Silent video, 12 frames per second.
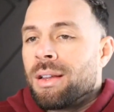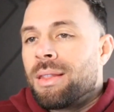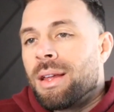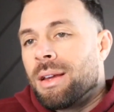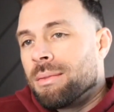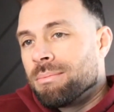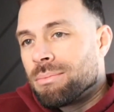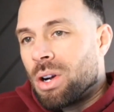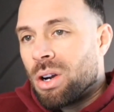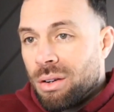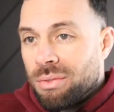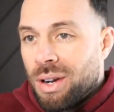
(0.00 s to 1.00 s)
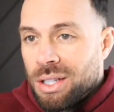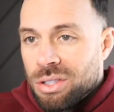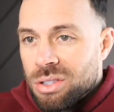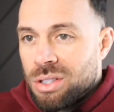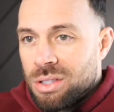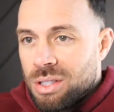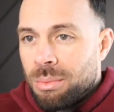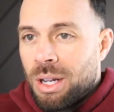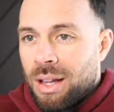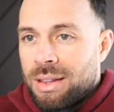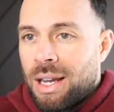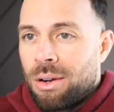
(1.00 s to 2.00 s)
Then our advice to somebody
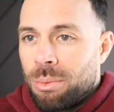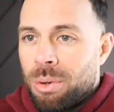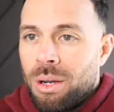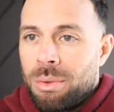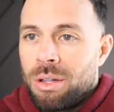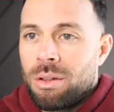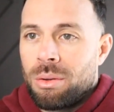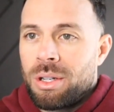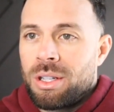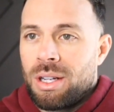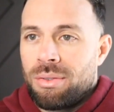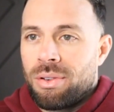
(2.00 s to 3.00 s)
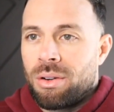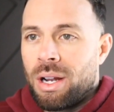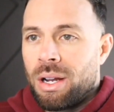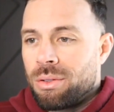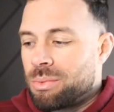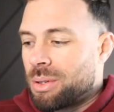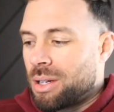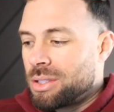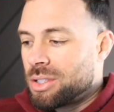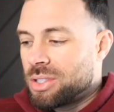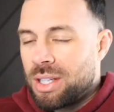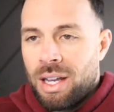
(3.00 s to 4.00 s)
like that would probably be a little bit different, right? We'd probably
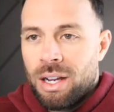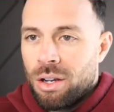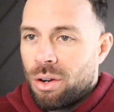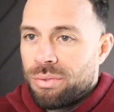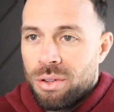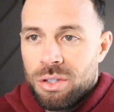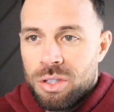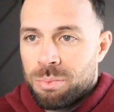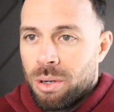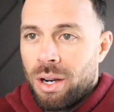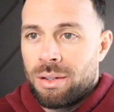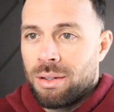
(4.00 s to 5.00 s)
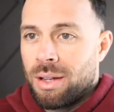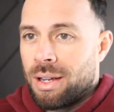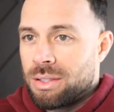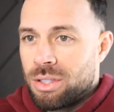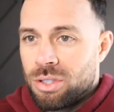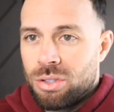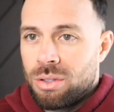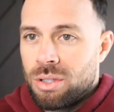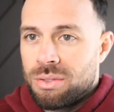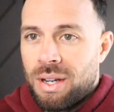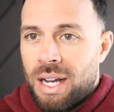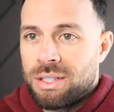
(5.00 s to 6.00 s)
just say, yeah, go for the sprint. Like just do it
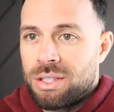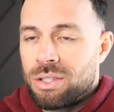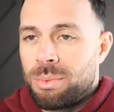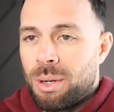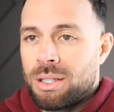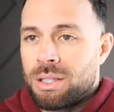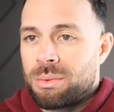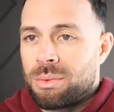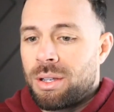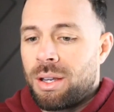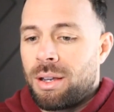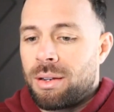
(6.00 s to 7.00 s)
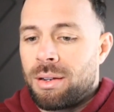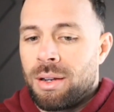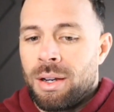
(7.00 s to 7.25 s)
as fast as you possibly can.